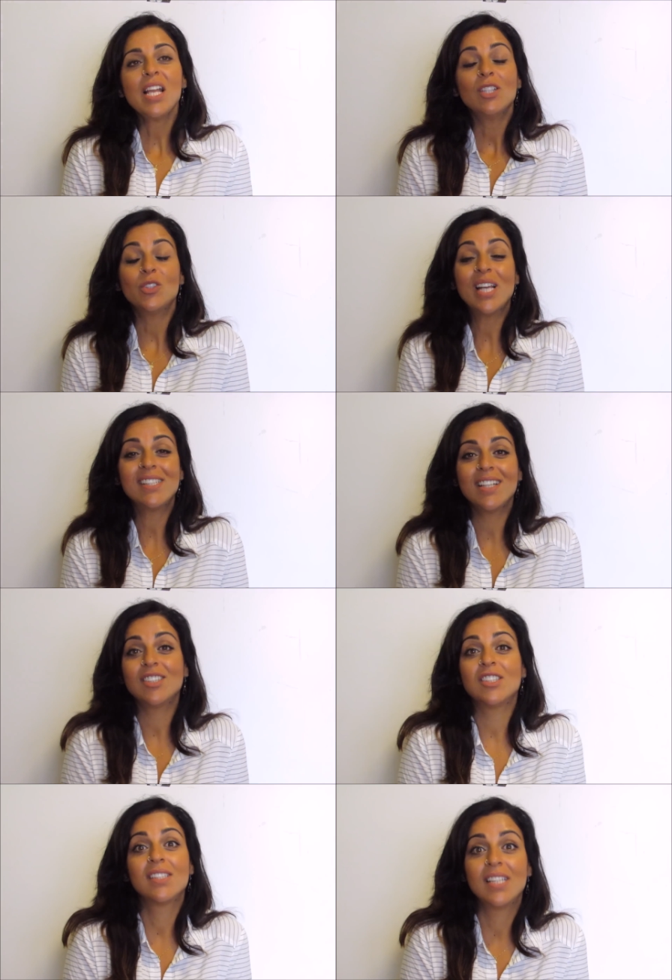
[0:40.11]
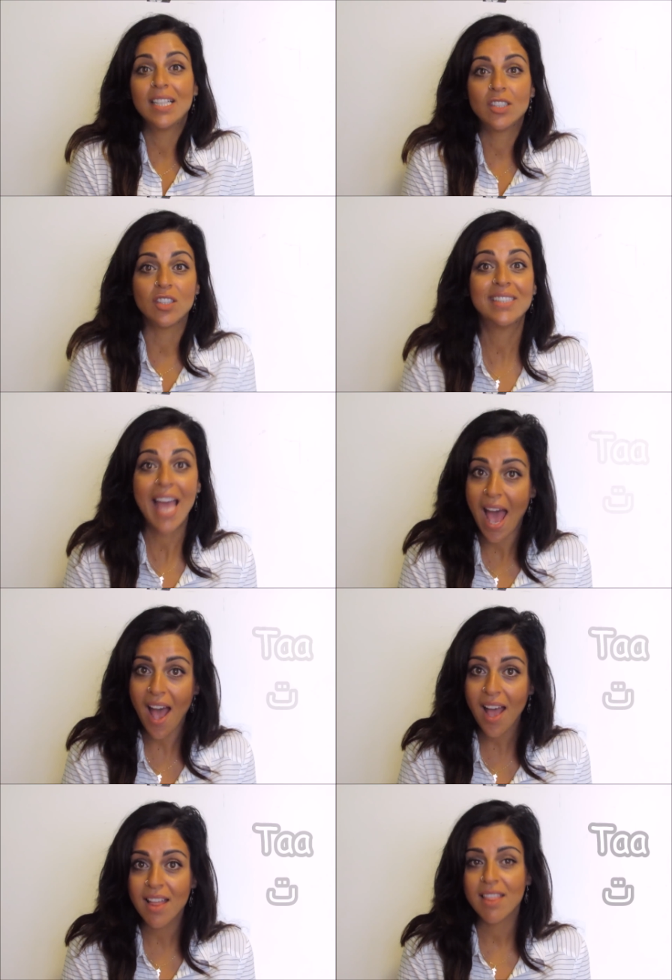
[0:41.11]
Today's letter is the letter
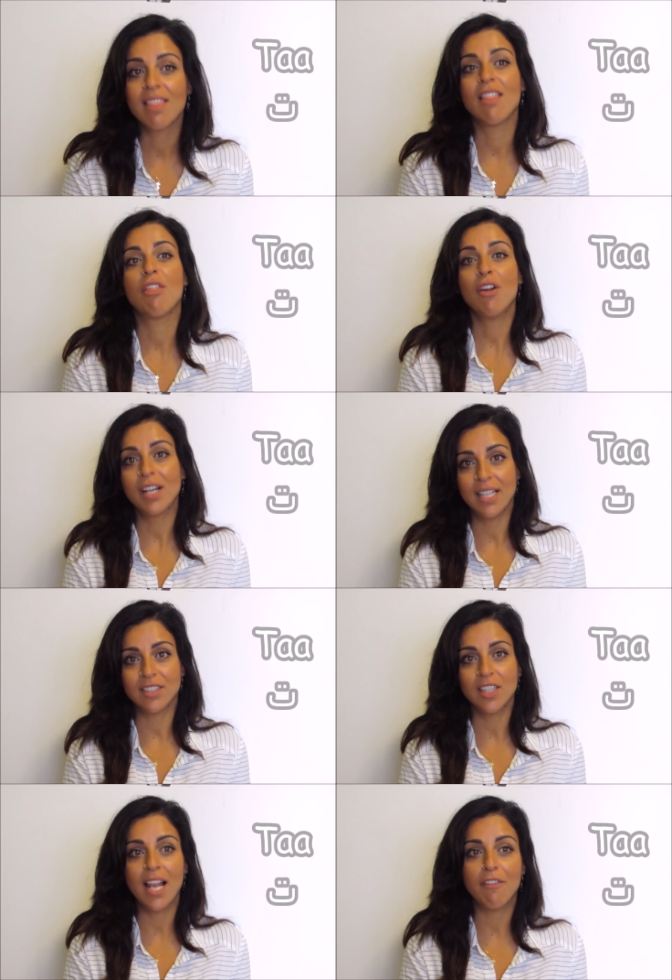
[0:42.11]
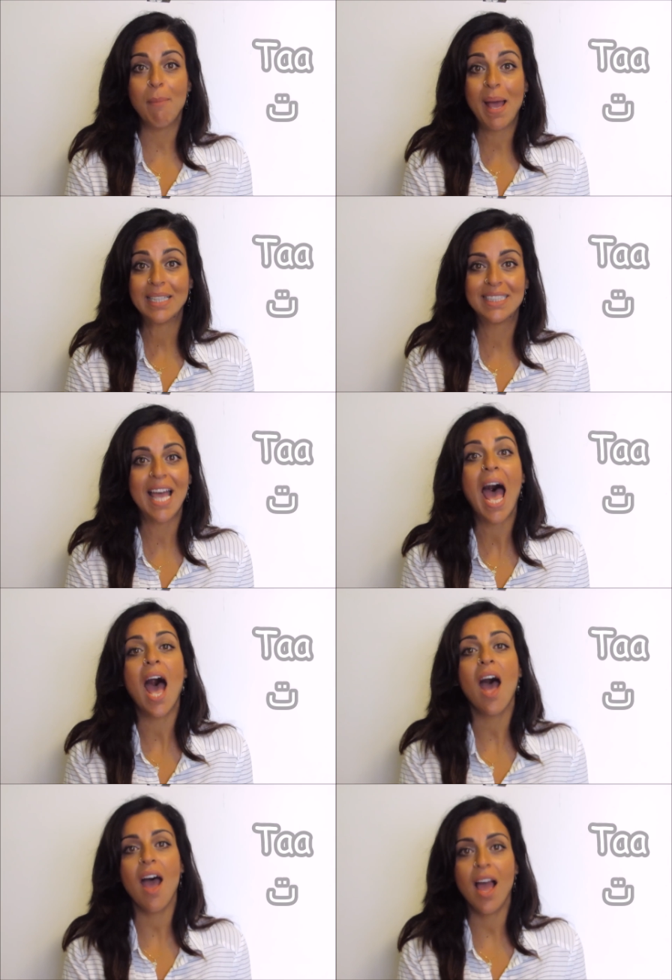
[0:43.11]
ta, the third letter, alif, ba,
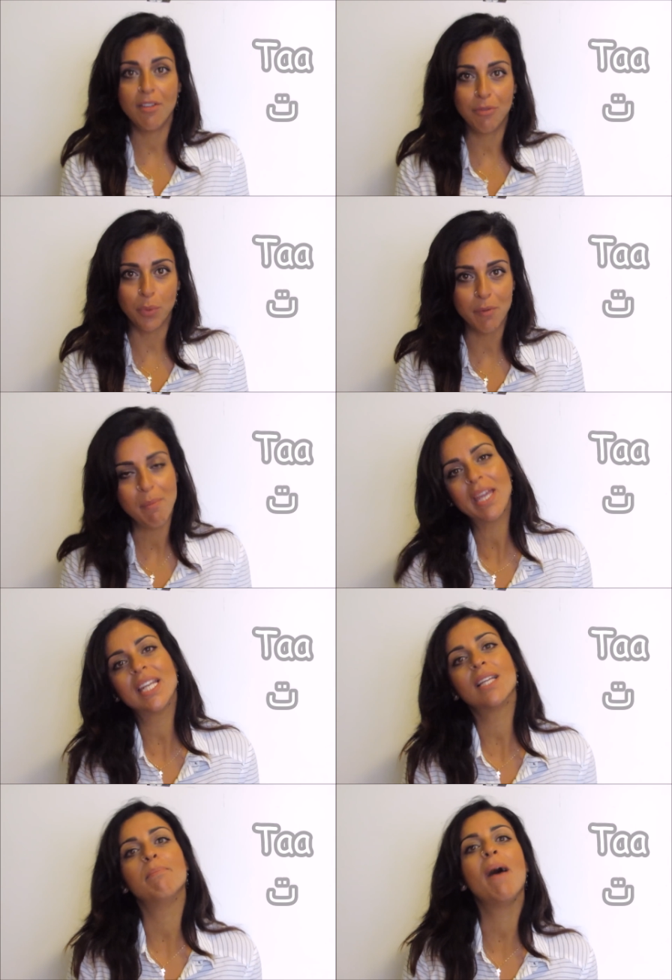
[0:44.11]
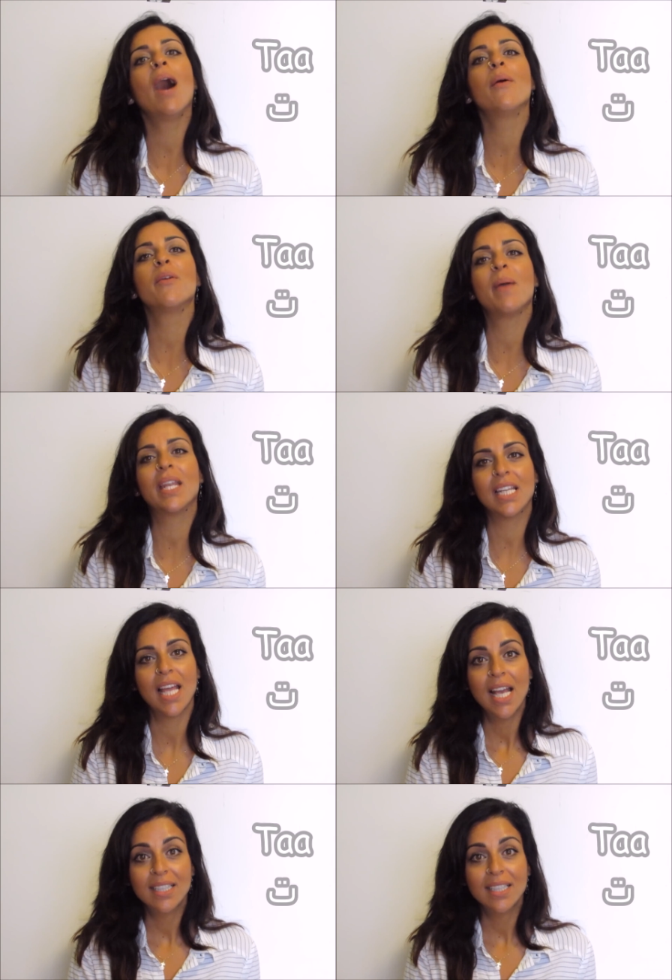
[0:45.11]
ta. Alif, we made it, ba, we made it.